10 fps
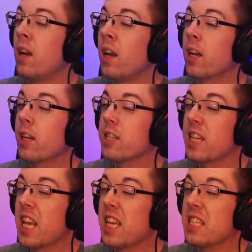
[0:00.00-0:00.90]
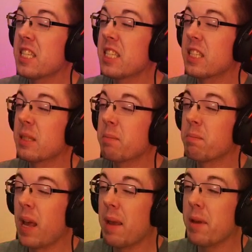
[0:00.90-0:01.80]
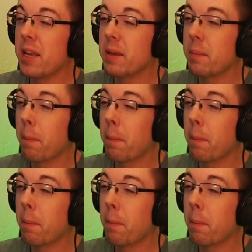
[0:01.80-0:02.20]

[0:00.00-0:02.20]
Gonna sneeze? Maybe?